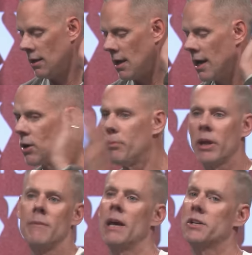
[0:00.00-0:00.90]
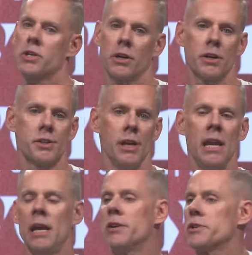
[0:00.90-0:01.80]
I don't blame that church. And
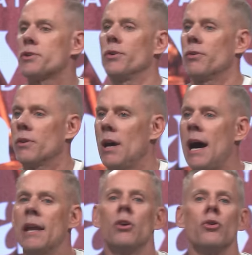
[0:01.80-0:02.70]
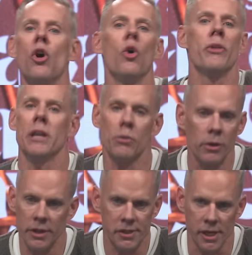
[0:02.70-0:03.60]
here's the truth I don't know that he
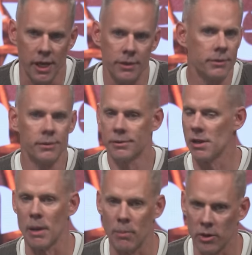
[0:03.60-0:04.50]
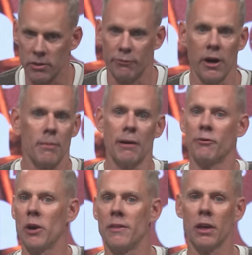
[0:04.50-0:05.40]
really said, set my balls on fire. My
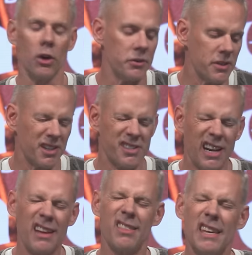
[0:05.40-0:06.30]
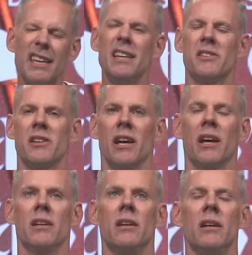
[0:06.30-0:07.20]
friend that goes there said, I think he
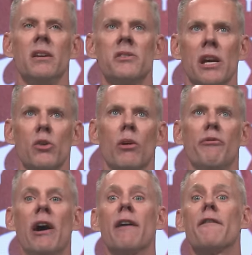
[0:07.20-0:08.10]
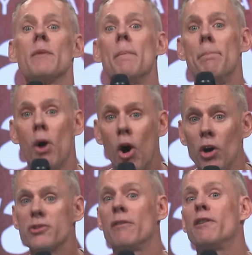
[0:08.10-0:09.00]
said, set you on fire from the
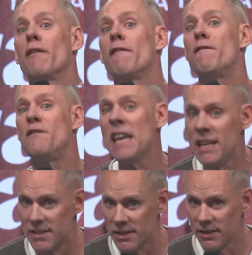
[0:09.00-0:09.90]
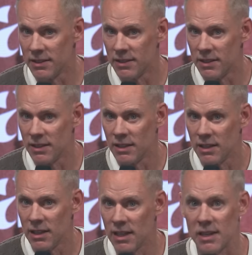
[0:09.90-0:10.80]
balls of your feet.
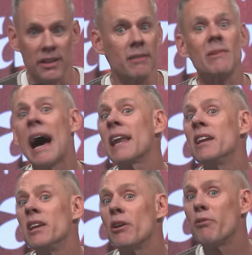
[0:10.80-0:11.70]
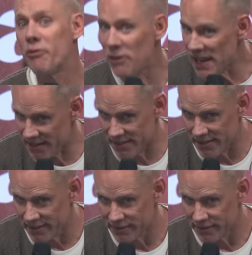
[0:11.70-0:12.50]
And I was like, I didn't hear feet.